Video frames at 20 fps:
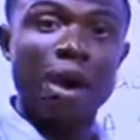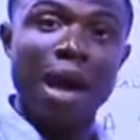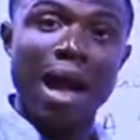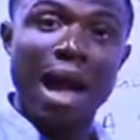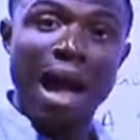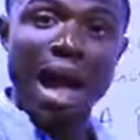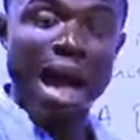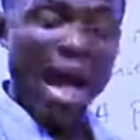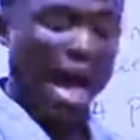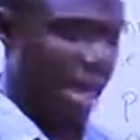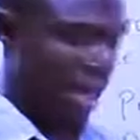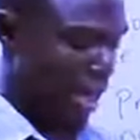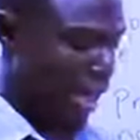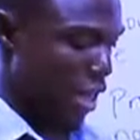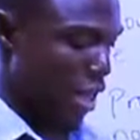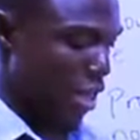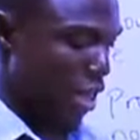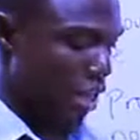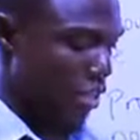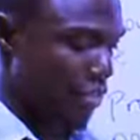I.
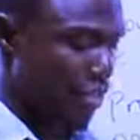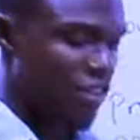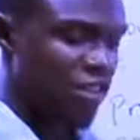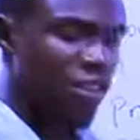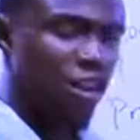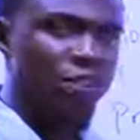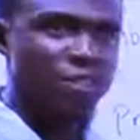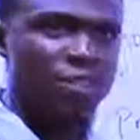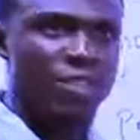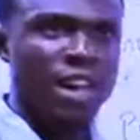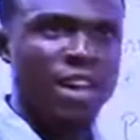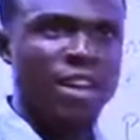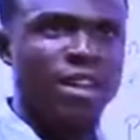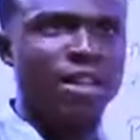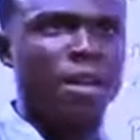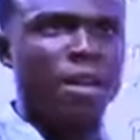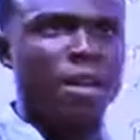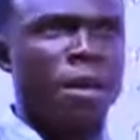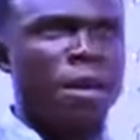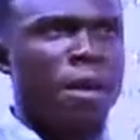Yes, instead of saying
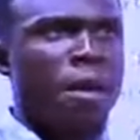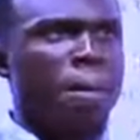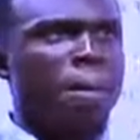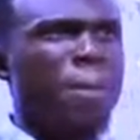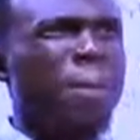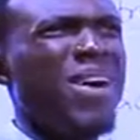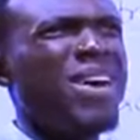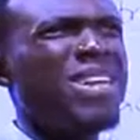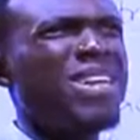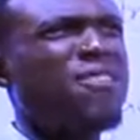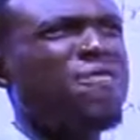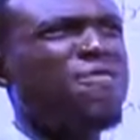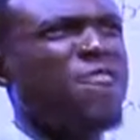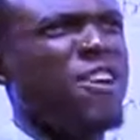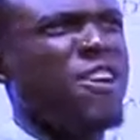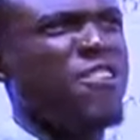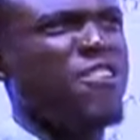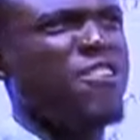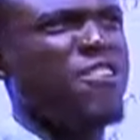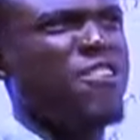
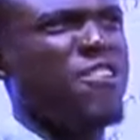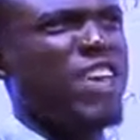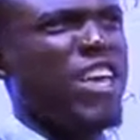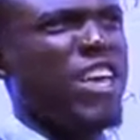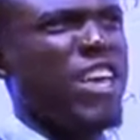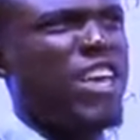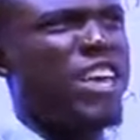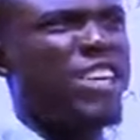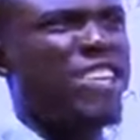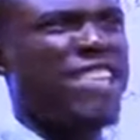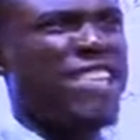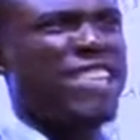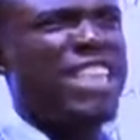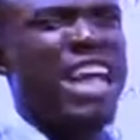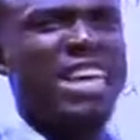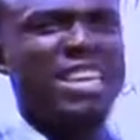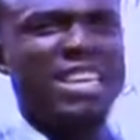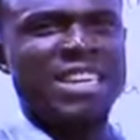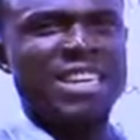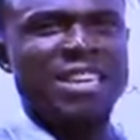Boniface is
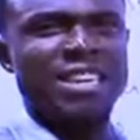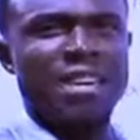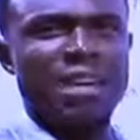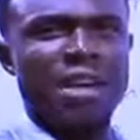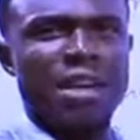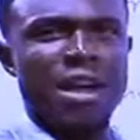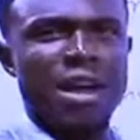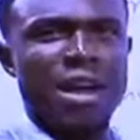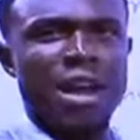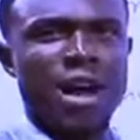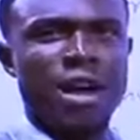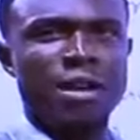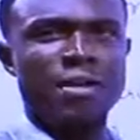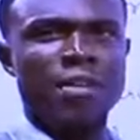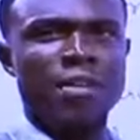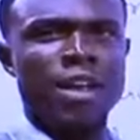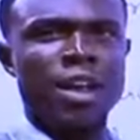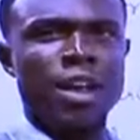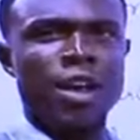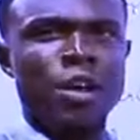standing, I'll
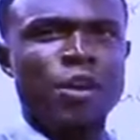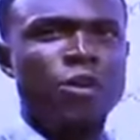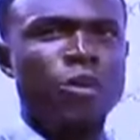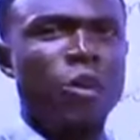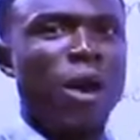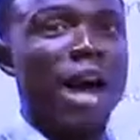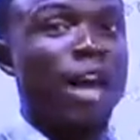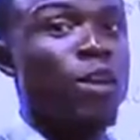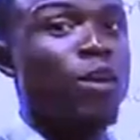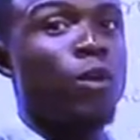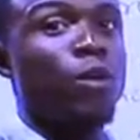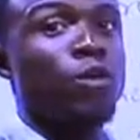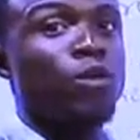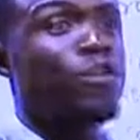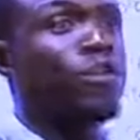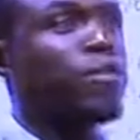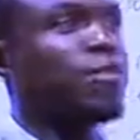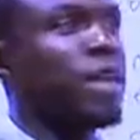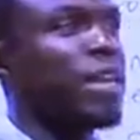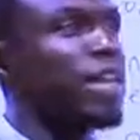say, no, I don't want to
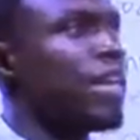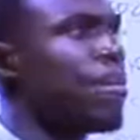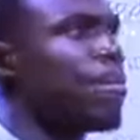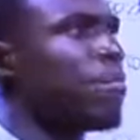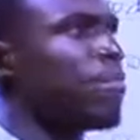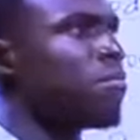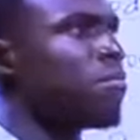use my name.